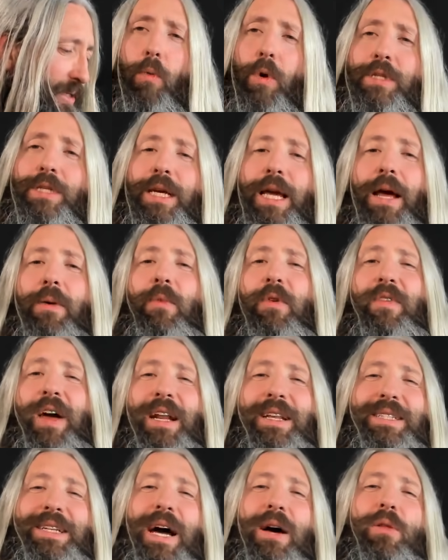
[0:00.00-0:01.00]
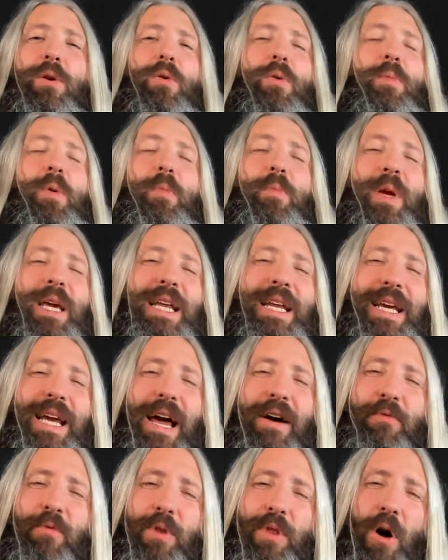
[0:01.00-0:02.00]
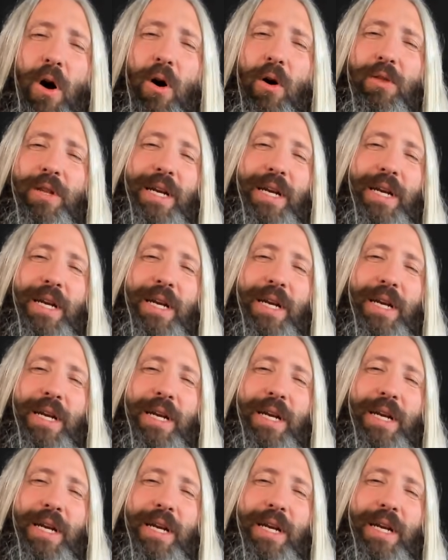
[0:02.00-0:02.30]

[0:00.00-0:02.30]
Once again, we've got a downloadable PDF with all